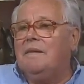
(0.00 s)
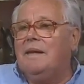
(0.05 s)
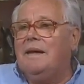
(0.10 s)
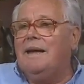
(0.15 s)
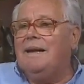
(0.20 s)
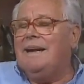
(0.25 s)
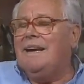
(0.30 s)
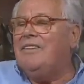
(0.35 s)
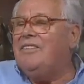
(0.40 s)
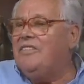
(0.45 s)

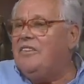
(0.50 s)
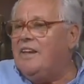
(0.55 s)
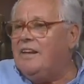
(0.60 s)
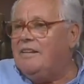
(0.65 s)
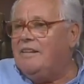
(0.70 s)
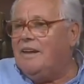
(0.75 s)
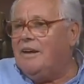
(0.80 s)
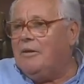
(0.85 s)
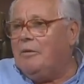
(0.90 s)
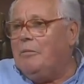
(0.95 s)
And I
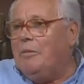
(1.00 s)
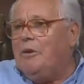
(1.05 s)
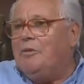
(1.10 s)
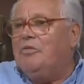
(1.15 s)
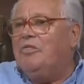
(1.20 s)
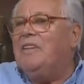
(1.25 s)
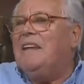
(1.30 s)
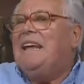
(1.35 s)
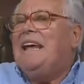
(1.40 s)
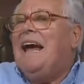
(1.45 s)
sat there about
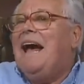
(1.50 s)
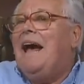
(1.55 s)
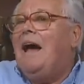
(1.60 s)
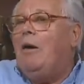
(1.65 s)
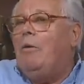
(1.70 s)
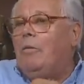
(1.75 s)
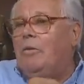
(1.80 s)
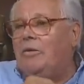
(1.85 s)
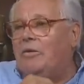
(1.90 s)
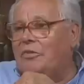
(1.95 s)
3
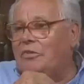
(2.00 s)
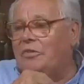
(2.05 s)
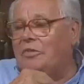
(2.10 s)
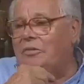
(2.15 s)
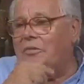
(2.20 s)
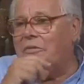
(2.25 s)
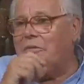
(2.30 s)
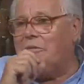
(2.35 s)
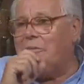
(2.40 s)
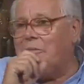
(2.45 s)
hours,
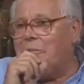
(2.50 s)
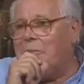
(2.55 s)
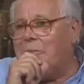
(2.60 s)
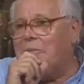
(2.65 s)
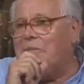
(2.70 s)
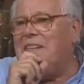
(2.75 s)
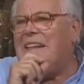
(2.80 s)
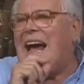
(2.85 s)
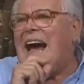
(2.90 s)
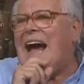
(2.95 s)

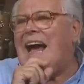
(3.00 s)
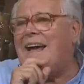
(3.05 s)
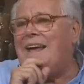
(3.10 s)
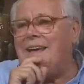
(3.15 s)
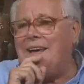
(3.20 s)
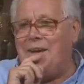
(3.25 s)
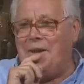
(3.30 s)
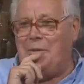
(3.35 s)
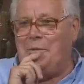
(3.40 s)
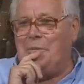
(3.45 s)

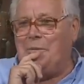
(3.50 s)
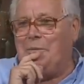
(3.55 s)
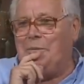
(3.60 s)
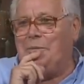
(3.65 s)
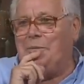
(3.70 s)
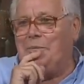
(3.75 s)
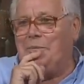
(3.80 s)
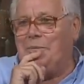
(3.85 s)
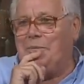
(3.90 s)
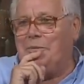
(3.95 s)
dying
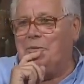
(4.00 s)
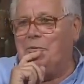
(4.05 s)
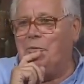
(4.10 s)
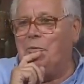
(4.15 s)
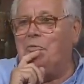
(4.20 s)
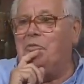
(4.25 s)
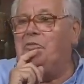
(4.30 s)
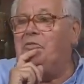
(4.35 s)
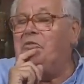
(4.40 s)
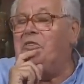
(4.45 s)

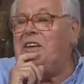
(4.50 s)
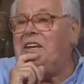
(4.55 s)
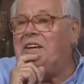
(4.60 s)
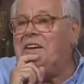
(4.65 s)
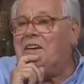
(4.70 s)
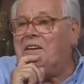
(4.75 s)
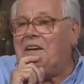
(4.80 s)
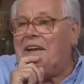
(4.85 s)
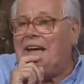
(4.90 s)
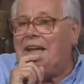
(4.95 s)
from
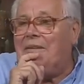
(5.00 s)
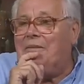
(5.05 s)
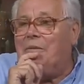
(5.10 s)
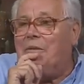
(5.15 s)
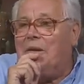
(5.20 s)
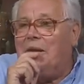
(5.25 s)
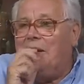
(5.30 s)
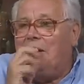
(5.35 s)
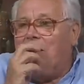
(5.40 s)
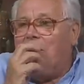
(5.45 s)
fear and
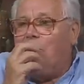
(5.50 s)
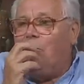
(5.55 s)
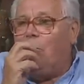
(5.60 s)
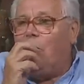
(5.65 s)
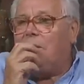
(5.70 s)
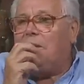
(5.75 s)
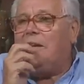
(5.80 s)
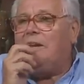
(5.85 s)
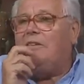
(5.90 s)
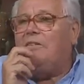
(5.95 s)

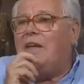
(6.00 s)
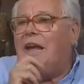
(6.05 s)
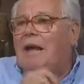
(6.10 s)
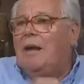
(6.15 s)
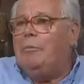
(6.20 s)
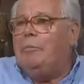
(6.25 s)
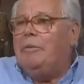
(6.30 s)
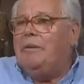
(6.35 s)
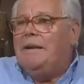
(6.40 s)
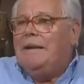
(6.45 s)
what is
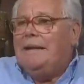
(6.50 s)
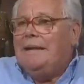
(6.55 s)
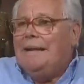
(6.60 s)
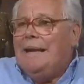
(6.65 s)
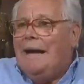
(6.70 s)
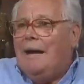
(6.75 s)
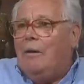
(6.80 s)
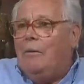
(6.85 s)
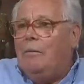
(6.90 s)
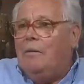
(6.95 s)
happening
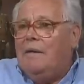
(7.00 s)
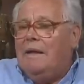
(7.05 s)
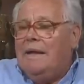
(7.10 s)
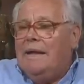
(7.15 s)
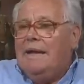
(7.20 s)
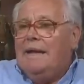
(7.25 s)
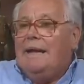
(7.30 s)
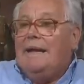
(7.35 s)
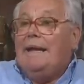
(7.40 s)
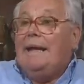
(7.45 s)
now.
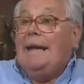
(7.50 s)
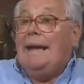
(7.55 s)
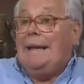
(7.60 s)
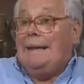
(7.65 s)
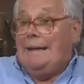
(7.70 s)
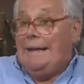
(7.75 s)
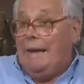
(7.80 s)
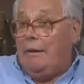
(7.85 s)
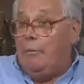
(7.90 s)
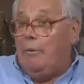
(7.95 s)

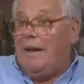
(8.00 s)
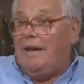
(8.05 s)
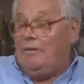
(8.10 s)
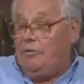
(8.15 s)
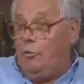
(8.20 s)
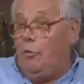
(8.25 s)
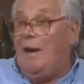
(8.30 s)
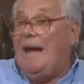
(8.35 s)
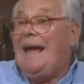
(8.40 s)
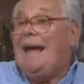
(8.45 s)
And they went
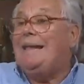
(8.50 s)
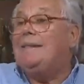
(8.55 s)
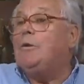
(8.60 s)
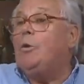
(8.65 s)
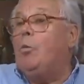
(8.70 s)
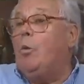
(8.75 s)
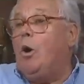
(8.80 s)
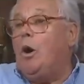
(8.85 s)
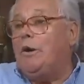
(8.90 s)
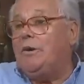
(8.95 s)
to
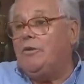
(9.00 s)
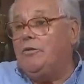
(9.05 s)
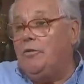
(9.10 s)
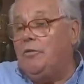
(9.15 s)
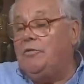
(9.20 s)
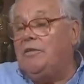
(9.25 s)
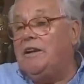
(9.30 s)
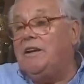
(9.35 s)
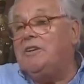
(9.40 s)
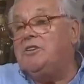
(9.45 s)
headquarters
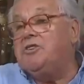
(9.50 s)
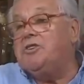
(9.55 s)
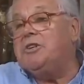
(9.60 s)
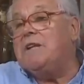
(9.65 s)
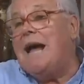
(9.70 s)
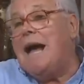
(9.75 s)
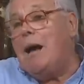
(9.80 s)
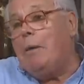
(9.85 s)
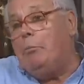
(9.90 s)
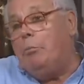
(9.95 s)
of the
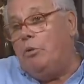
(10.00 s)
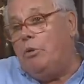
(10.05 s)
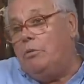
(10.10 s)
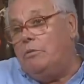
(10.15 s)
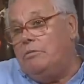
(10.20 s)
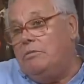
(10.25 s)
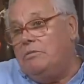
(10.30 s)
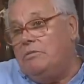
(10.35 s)
Gestapo,